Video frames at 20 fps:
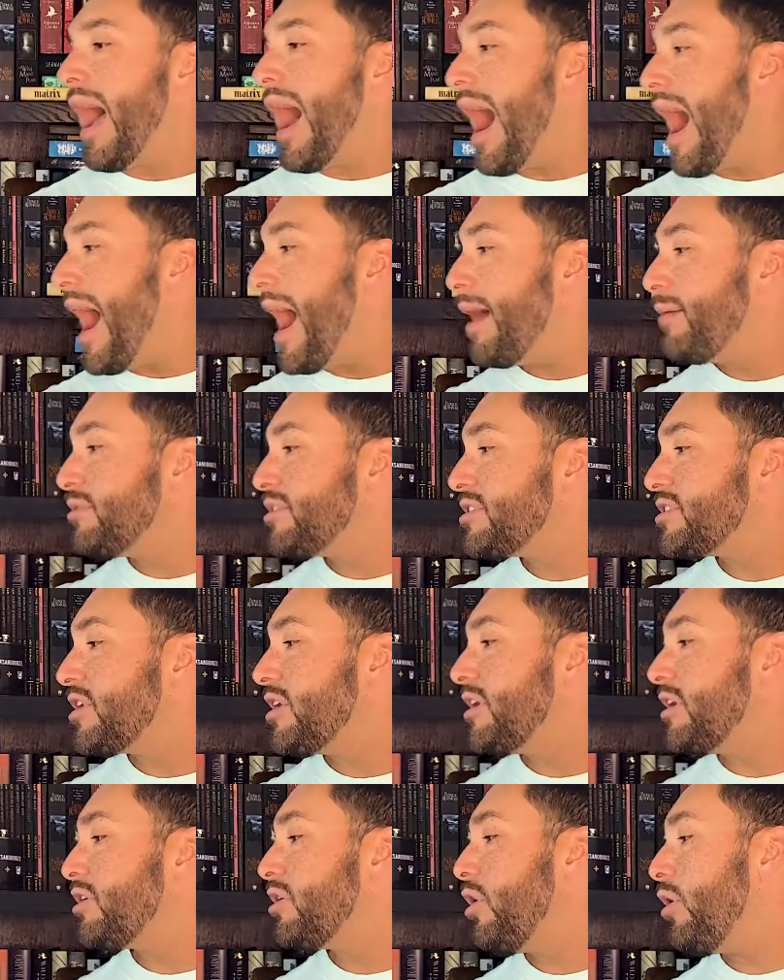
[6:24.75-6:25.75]
I'm just
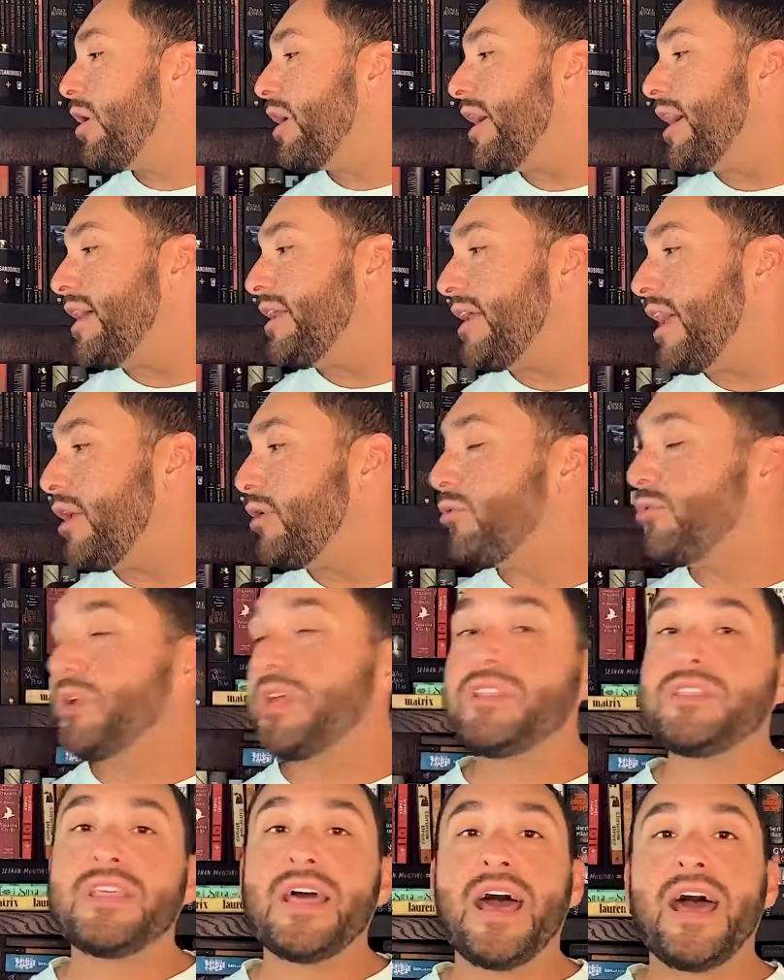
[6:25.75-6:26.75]
going to go ahead and
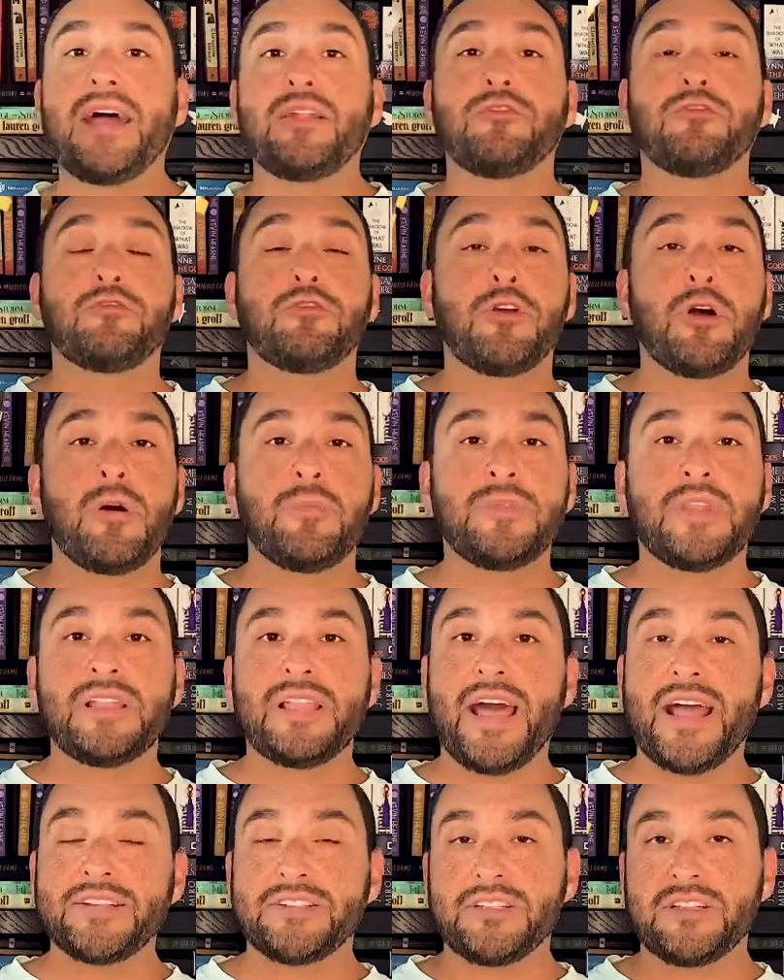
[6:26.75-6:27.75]
read that from the
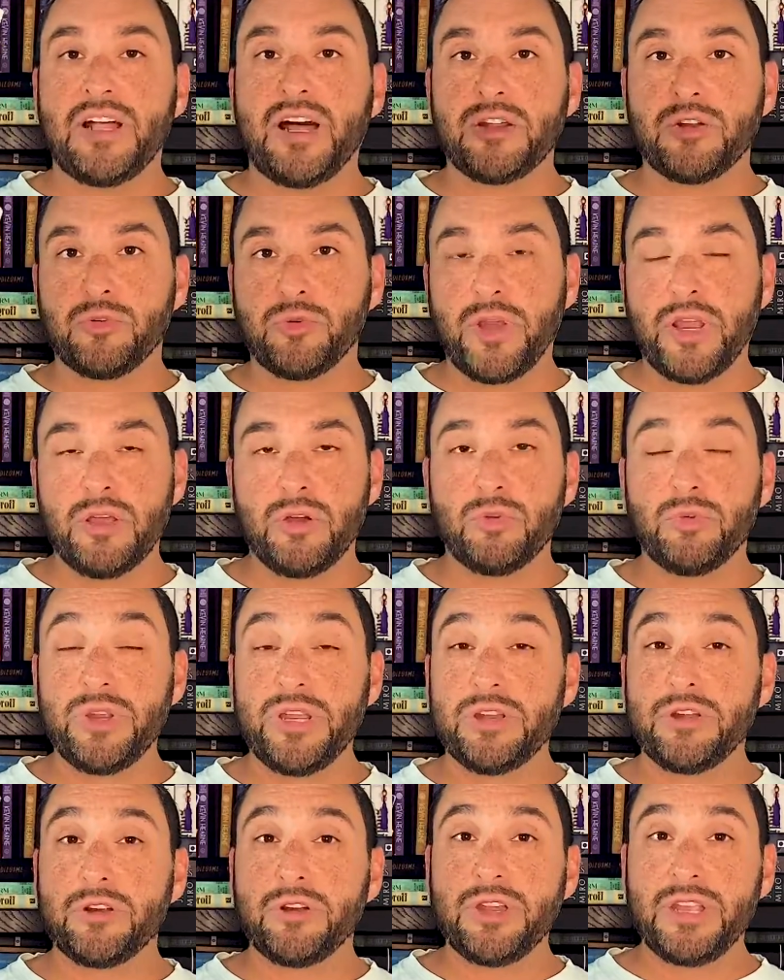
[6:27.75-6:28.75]
Lancelot Grail
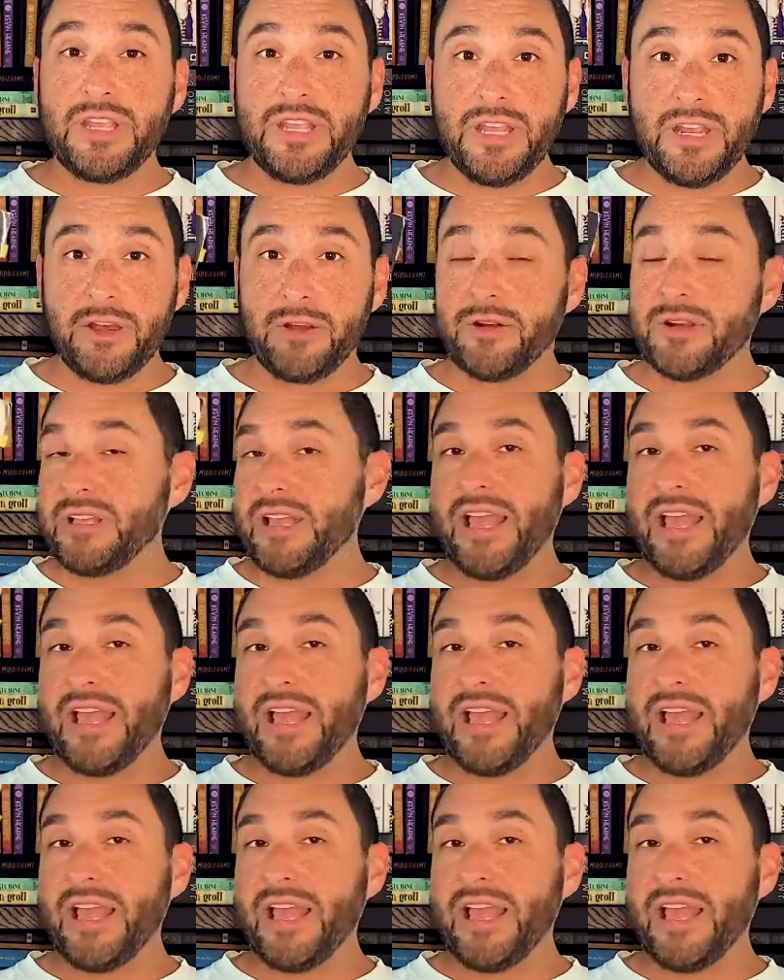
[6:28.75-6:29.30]
reader here.